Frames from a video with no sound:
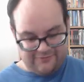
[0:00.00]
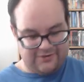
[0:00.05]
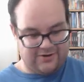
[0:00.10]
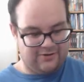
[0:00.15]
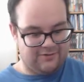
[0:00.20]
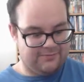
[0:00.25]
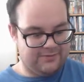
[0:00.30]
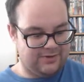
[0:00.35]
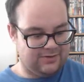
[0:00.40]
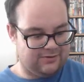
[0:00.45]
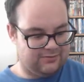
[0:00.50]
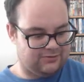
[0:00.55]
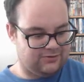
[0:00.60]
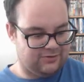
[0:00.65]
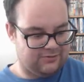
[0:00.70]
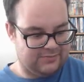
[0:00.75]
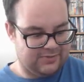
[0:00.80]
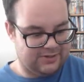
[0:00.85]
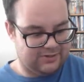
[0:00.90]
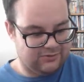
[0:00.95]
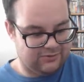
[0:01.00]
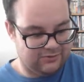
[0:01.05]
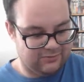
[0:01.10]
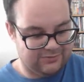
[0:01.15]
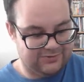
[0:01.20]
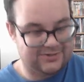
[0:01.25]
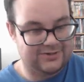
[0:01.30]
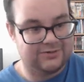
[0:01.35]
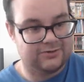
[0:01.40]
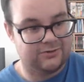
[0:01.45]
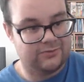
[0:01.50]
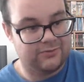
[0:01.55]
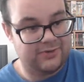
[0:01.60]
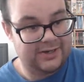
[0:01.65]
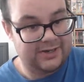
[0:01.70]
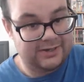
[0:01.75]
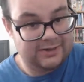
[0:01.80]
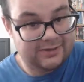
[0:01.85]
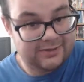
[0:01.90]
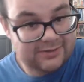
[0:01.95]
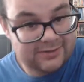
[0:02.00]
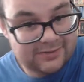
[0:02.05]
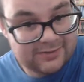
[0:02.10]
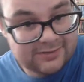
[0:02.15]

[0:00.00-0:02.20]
final opinion on Darkman 2, Return of Durant,